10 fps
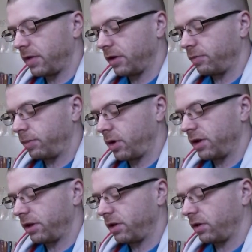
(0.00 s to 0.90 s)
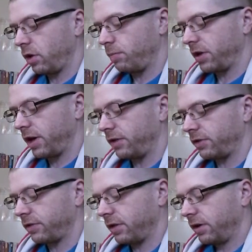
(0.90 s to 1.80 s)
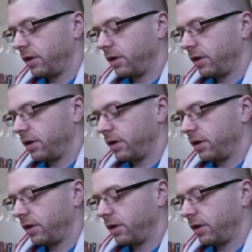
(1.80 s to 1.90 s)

in this point until you place